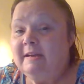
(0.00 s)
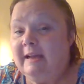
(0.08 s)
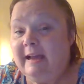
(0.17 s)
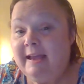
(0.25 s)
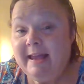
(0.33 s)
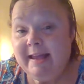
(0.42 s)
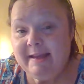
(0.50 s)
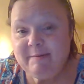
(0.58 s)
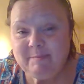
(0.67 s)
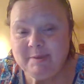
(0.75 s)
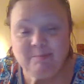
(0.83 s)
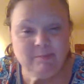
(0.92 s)
I
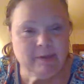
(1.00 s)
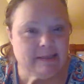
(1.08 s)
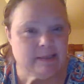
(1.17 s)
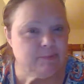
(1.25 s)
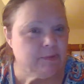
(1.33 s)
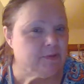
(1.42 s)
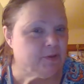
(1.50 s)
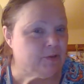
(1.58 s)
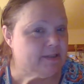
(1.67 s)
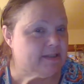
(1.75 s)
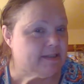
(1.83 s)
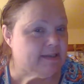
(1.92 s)
have been blessed with
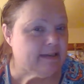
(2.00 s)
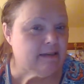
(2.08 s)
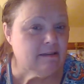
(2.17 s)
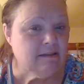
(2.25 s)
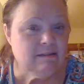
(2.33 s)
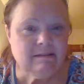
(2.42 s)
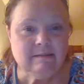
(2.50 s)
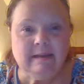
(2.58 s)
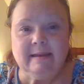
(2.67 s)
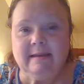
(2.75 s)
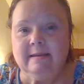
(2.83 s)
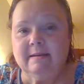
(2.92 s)
good skin,
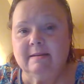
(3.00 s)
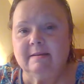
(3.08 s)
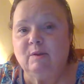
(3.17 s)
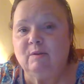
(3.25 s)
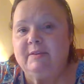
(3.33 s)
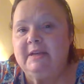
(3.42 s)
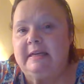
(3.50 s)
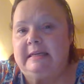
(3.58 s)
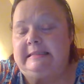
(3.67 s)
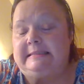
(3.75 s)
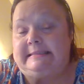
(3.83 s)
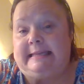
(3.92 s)
and the only thing I
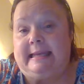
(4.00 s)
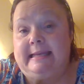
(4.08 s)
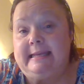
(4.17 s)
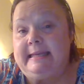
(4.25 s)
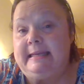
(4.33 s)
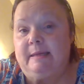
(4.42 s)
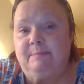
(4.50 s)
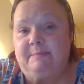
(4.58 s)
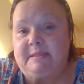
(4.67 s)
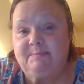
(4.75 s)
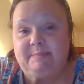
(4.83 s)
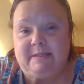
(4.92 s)
can say, it
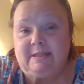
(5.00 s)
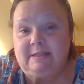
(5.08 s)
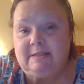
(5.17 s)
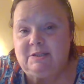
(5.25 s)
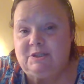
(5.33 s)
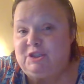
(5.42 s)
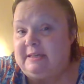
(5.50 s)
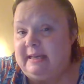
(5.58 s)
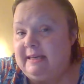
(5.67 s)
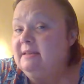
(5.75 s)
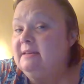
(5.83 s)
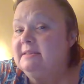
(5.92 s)
must be
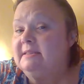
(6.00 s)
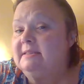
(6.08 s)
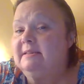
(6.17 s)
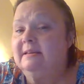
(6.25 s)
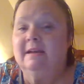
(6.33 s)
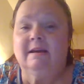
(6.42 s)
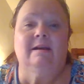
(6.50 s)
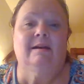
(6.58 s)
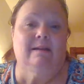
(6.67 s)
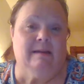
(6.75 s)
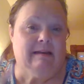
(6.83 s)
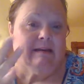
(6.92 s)
genetics.
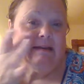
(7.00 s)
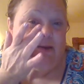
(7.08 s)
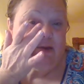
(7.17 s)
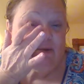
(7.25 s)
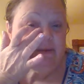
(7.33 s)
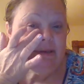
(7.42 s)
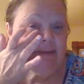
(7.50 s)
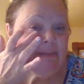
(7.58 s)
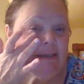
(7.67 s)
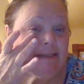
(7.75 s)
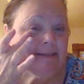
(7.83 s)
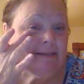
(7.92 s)
I don't think
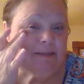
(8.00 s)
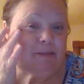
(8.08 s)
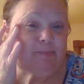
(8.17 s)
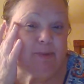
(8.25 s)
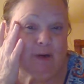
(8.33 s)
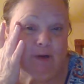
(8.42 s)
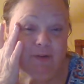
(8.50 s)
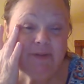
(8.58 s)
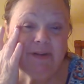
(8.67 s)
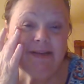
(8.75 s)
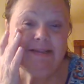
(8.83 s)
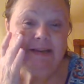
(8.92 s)
my skin is
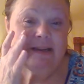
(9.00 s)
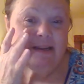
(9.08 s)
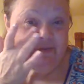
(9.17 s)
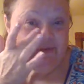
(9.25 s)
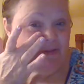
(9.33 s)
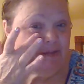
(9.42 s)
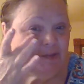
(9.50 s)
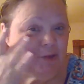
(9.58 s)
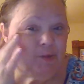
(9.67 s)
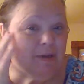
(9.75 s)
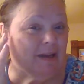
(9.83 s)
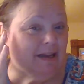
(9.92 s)
perfect. I
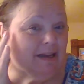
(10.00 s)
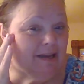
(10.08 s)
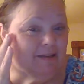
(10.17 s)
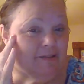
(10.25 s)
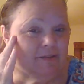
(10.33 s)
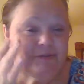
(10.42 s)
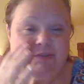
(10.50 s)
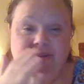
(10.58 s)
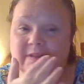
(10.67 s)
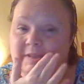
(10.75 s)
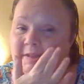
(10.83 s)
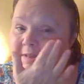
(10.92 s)
do have
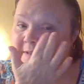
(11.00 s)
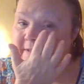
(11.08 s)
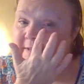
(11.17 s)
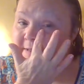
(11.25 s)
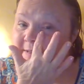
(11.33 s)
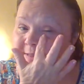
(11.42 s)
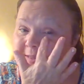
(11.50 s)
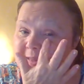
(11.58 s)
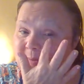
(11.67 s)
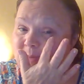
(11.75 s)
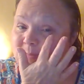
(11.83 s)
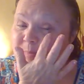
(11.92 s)

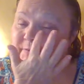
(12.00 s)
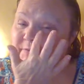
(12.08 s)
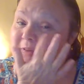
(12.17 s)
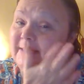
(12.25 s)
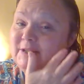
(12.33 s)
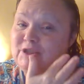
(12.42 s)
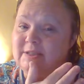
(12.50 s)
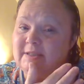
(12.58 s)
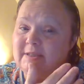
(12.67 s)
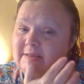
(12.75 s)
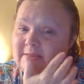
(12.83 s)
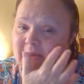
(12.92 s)
some imperfections.